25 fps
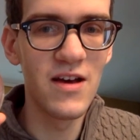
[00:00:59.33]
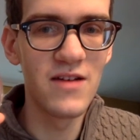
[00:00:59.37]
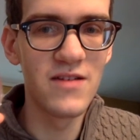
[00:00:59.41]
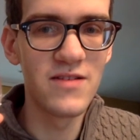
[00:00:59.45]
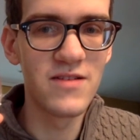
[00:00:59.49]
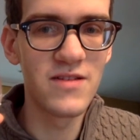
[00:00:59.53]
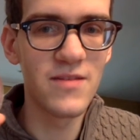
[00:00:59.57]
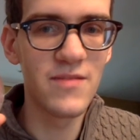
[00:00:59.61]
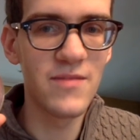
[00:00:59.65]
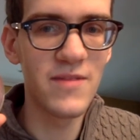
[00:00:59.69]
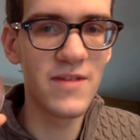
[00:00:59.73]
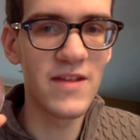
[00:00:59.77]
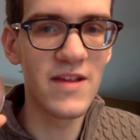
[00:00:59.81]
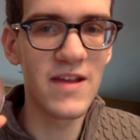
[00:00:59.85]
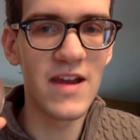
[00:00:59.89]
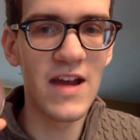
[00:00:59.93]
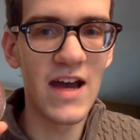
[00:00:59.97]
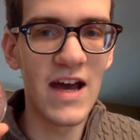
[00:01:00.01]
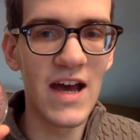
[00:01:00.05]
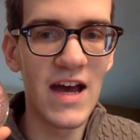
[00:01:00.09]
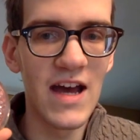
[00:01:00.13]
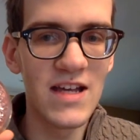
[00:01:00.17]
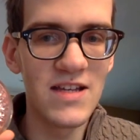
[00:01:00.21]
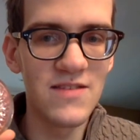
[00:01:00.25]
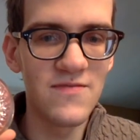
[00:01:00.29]
something that
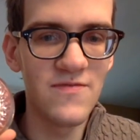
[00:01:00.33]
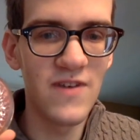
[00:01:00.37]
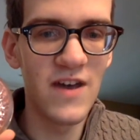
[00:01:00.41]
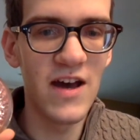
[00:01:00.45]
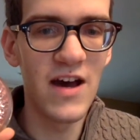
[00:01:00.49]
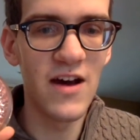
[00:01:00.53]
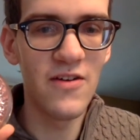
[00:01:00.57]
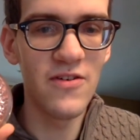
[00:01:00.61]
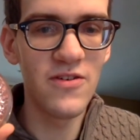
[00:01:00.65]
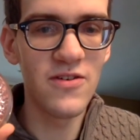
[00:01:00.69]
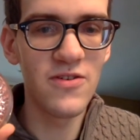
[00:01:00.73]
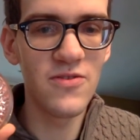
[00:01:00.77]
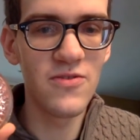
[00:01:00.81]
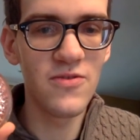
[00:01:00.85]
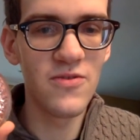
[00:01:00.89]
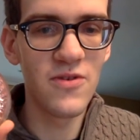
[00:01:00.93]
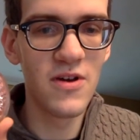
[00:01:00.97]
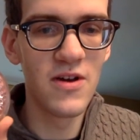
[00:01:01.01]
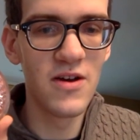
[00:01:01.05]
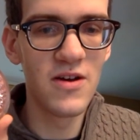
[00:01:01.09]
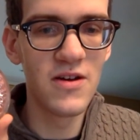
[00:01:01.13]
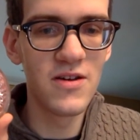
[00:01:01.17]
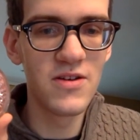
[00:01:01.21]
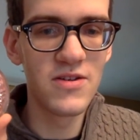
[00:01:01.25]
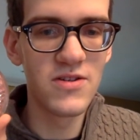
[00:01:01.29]
has value.
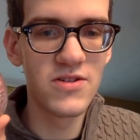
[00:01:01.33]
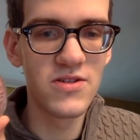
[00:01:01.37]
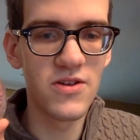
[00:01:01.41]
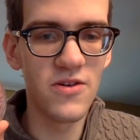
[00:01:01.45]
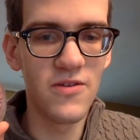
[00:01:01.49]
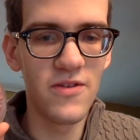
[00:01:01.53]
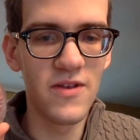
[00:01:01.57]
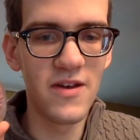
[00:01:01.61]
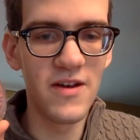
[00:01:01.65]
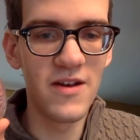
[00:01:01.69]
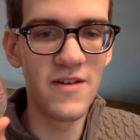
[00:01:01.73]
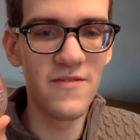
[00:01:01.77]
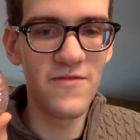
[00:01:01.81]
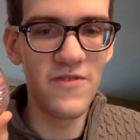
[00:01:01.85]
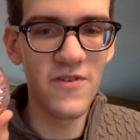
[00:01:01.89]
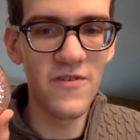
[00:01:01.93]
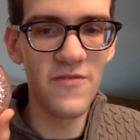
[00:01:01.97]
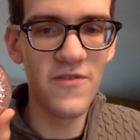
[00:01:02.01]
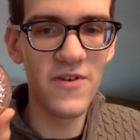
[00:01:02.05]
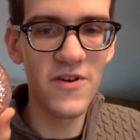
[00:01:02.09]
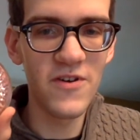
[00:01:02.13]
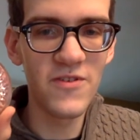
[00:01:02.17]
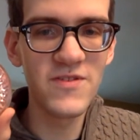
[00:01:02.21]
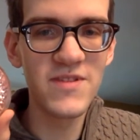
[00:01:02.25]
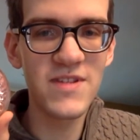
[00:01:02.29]
So that it
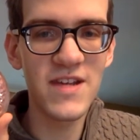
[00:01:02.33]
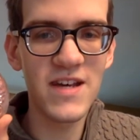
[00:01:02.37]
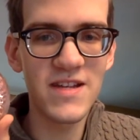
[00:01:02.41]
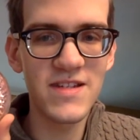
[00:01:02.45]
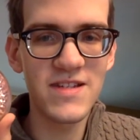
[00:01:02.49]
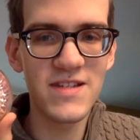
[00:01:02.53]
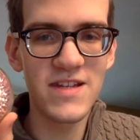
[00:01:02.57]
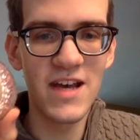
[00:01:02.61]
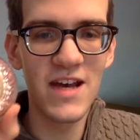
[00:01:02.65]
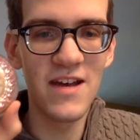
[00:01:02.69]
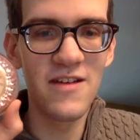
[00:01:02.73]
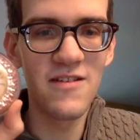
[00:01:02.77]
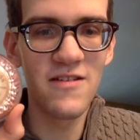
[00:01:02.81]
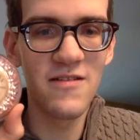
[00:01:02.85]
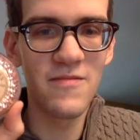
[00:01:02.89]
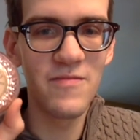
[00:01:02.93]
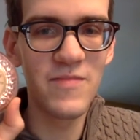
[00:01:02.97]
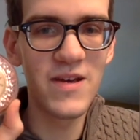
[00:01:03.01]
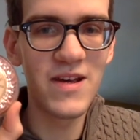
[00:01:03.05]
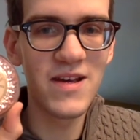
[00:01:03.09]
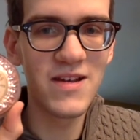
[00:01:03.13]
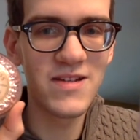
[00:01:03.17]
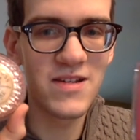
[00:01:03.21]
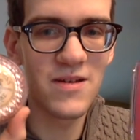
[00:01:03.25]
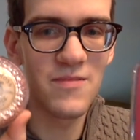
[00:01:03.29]
fulfills that standard of
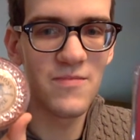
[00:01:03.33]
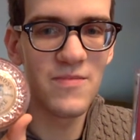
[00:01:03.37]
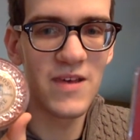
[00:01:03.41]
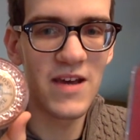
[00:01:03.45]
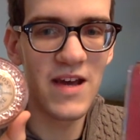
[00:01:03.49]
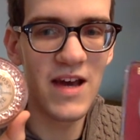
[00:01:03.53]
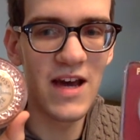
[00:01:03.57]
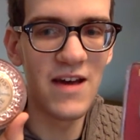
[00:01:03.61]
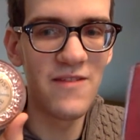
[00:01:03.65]
being something